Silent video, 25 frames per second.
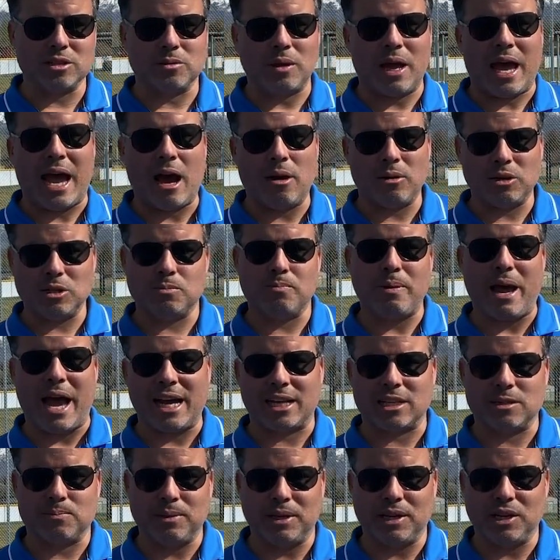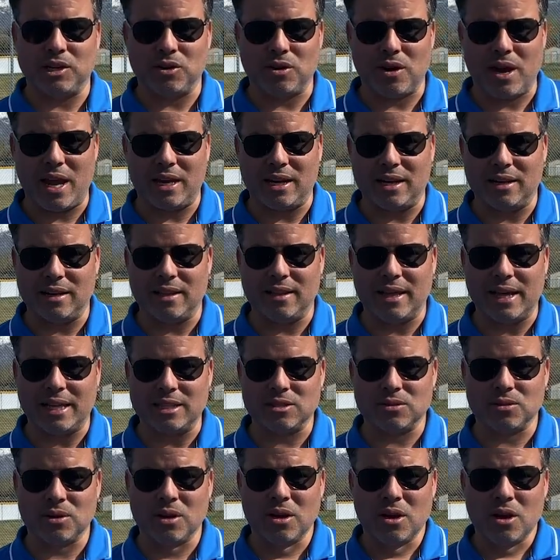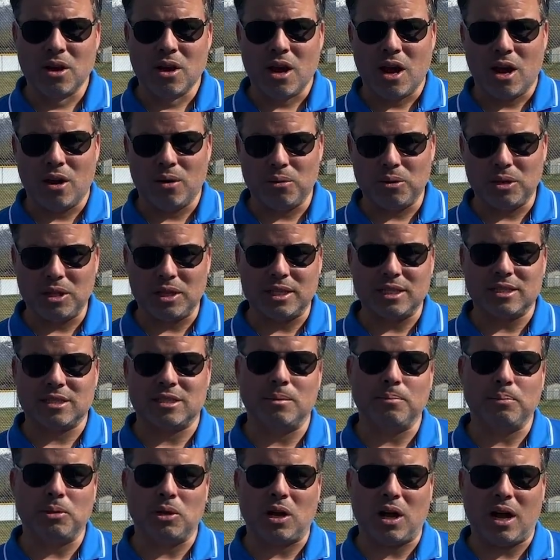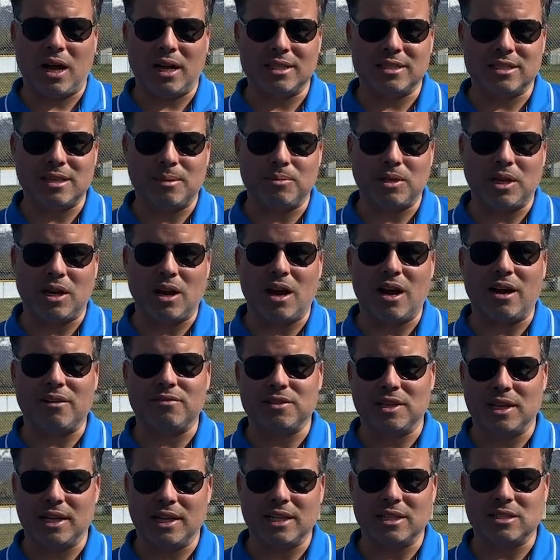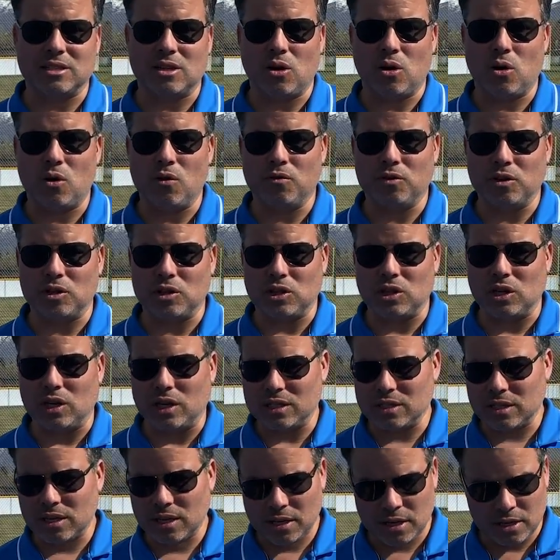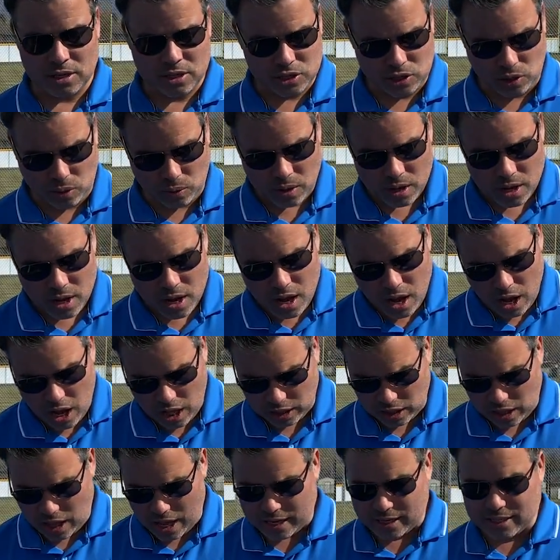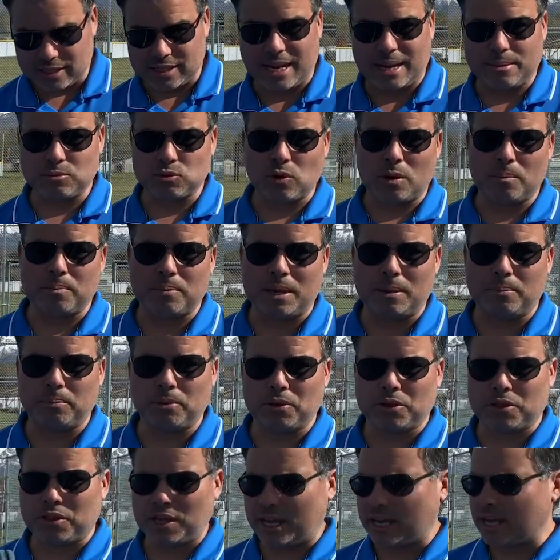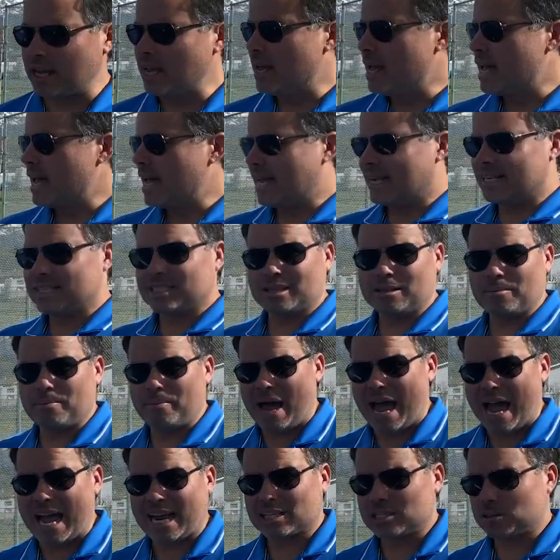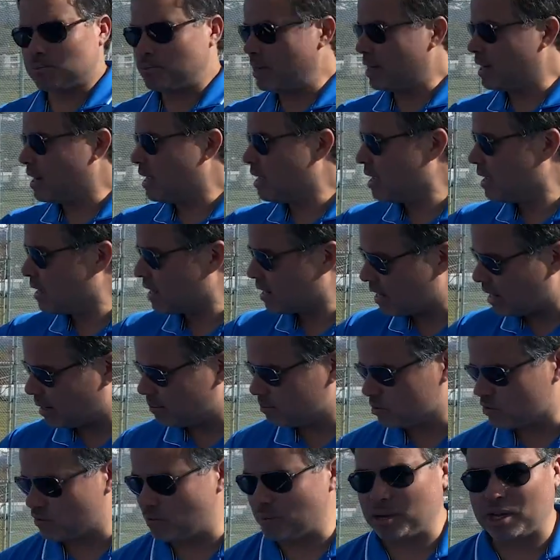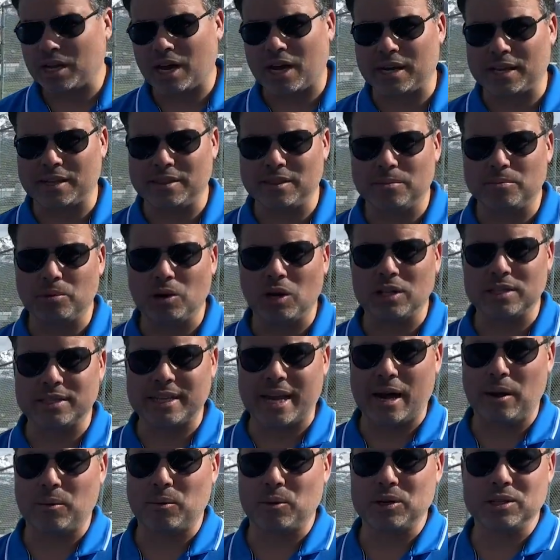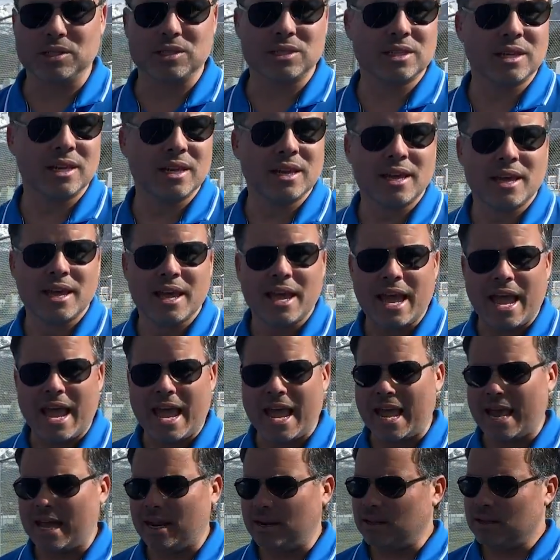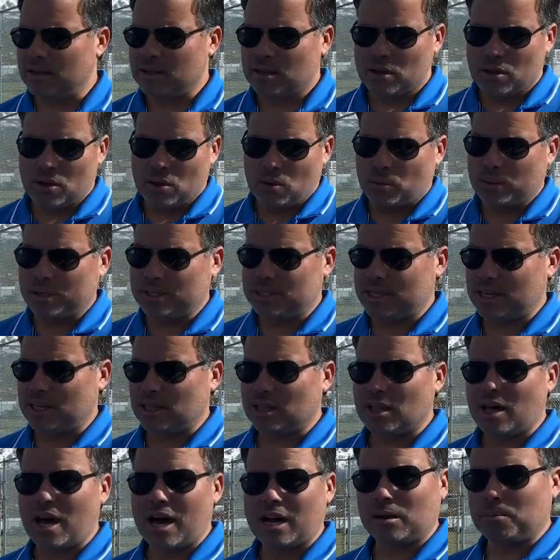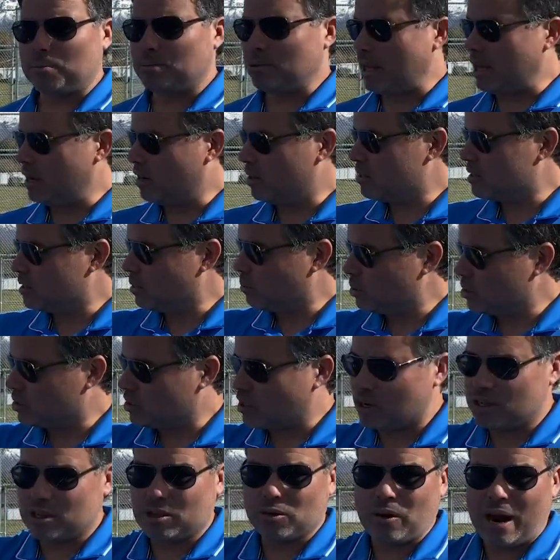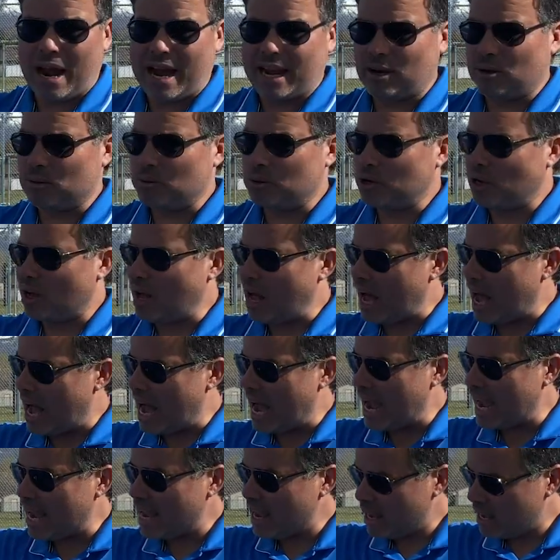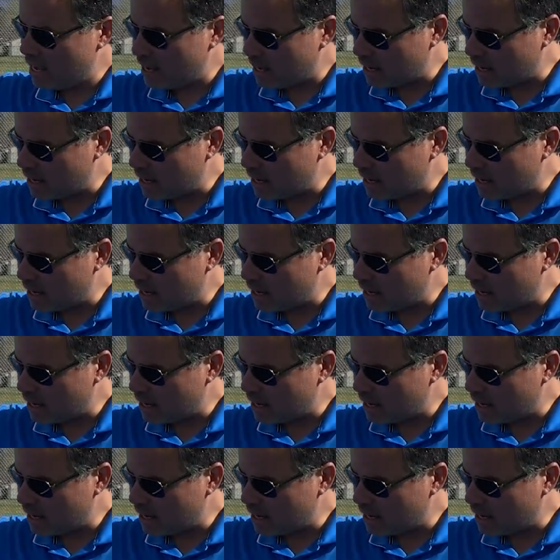how is backspin created? And that's a really simple concept that often gets overlooked. So a lot of times what people think is the backspin comes from cutting the ball downwards. And we see a lot of players that will start the racket real high,